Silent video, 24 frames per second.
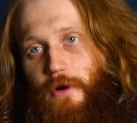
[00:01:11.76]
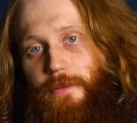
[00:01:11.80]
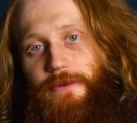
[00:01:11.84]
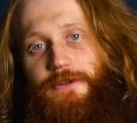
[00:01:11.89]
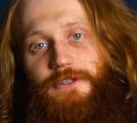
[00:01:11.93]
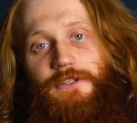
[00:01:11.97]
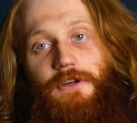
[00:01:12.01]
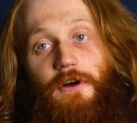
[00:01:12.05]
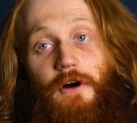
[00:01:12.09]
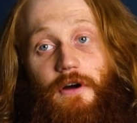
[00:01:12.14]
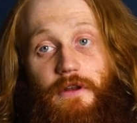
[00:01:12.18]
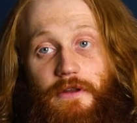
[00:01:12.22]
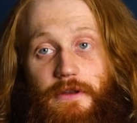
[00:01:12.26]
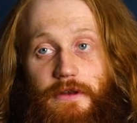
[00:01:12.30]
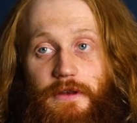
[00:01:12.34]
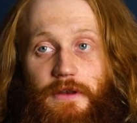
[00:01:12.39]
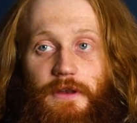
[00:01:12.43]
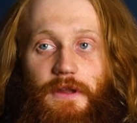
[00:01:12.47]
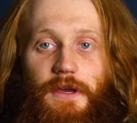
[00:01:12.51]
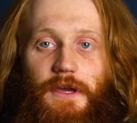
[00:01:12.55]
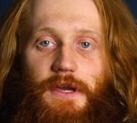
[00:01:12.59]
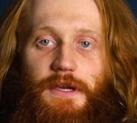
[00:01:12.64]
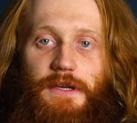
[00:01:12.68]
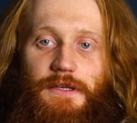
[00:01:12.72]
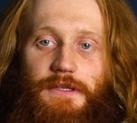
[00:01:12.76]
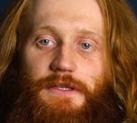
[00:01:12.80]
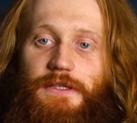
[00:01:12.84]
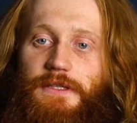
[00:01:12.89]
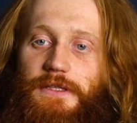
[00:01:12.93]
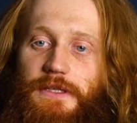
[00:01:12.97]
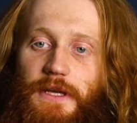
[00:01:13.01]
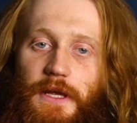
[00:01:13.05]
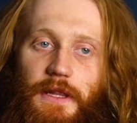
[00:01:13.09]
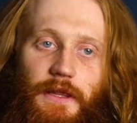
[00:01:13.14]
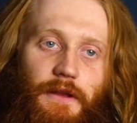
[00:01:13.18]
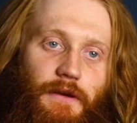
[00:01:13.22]
Robert's Column
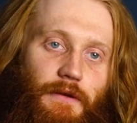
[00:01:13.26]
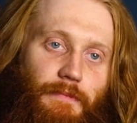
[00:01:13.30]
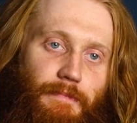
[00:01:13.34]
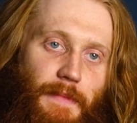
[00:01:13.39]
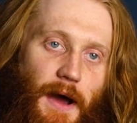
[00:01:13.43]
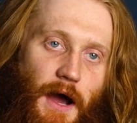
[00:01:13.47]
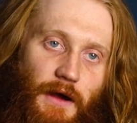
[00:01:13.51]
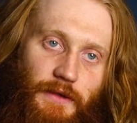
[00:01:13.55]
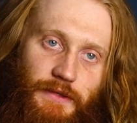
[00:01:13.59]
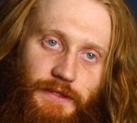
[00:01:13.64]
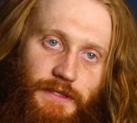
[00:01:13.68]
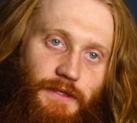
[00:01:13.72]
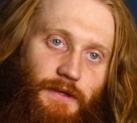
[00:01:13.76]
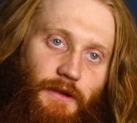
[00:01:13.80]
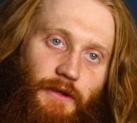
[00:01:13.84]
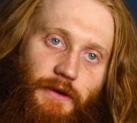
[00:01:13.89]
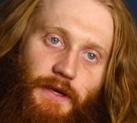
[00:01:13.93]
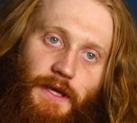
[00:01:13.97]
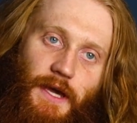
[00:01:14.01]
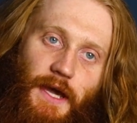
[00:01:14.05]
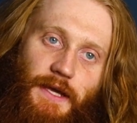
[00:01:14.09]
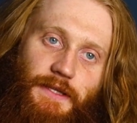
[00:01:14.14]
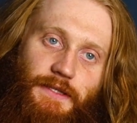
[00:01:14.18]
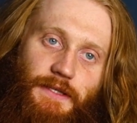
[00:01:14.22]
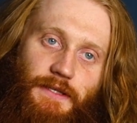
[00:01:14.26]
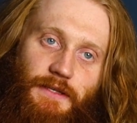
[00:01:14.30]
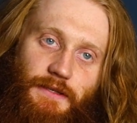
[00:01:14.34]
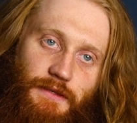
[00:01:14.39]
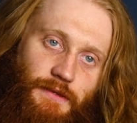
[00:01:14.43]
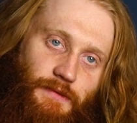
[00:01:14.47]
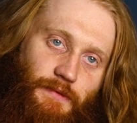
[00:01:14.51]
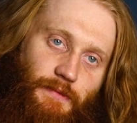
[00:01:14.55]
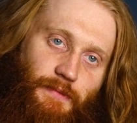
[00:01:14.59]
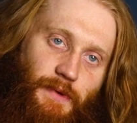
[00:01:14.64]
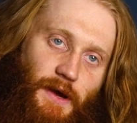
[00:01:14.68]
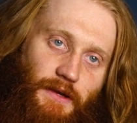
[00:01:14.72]
is a little mountain
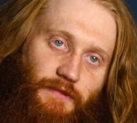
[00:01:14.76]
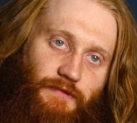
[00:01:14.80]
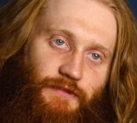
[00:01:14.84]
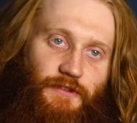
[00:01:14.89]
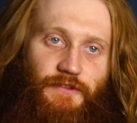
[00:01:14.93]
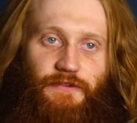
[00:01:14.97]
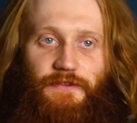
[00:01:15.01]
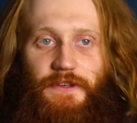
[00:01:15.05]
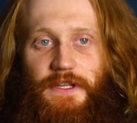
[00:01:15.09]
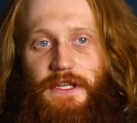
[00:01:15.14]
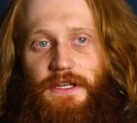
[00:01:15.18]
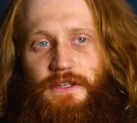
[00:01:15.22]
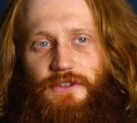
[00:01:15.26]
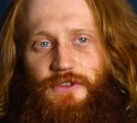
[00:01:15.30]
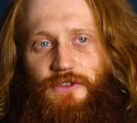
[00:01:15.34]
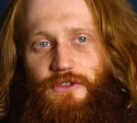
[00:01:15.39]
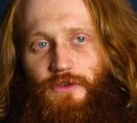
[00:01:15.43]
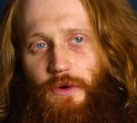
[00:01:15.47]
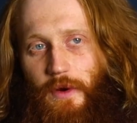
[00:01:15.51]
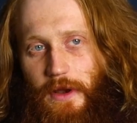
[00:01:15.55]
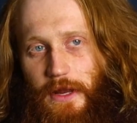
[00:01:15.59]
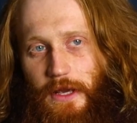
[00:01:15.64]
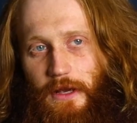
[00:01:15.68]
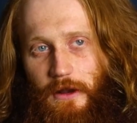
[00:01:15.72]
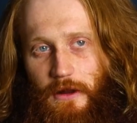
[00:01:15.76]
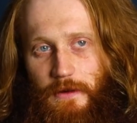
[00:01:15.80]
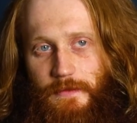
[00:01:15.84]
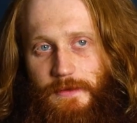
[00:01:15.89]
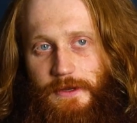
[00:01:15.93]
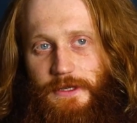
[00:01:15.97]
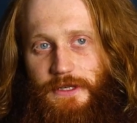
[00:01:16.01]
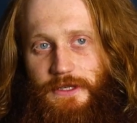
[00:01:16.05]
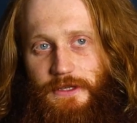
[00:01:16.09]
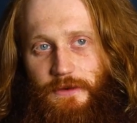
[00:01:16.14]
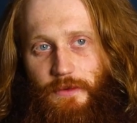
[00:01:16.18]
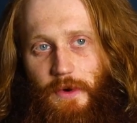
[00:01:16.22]
located about 15 to 20
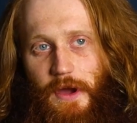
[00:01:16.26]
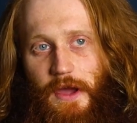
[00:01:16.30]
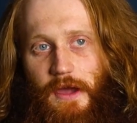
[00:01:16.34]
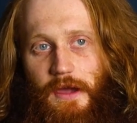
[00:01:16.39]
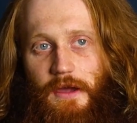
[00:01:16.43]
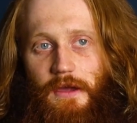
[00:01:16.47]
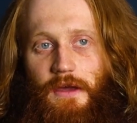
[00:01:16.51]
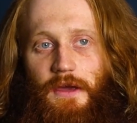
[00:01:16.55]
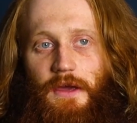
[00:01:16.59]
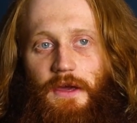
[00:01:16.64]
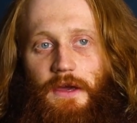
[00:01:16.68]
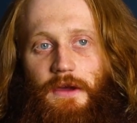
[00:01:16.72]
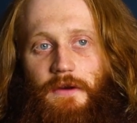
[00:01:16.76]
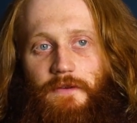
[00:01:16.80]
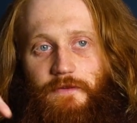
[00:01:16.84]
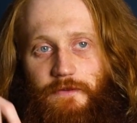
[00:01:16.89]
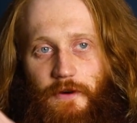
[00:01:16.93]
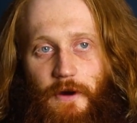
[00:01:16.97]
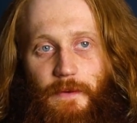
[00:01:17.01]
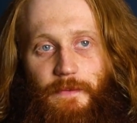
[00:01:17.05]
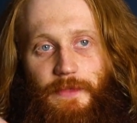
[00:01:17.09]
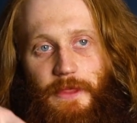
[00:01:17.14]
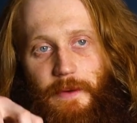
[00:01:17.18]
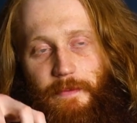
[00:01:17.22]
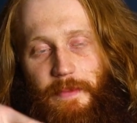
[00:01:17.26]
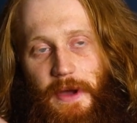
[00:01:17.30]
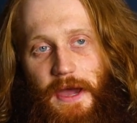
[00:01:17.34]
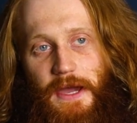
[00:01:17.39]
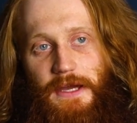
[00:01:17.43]
kilometers away from the